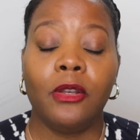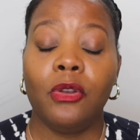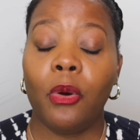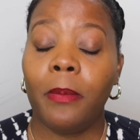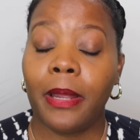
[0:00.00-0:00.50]

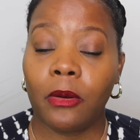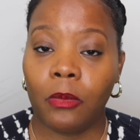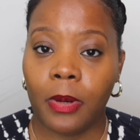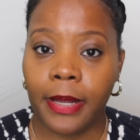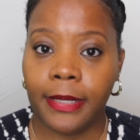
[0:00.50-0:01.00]
no matter
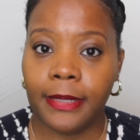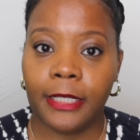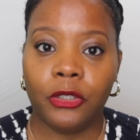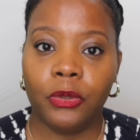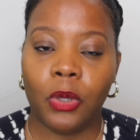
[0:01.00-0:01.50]
what,
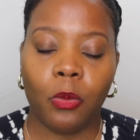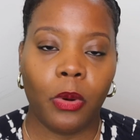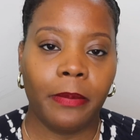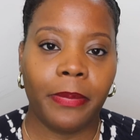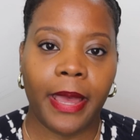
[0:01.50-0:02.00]
that you don't
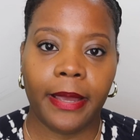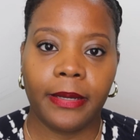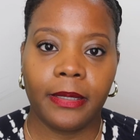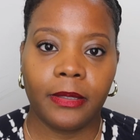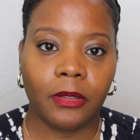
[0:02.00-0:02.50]
want
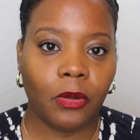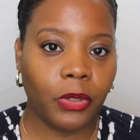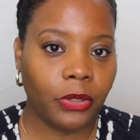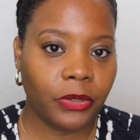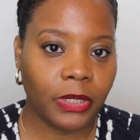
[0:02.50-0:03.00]
back
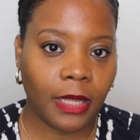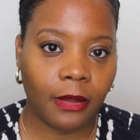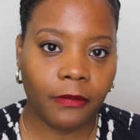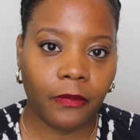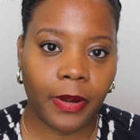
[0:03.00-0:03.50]
on
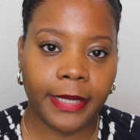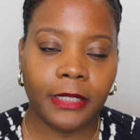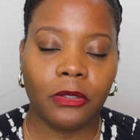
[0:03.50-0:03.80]
yourself, right?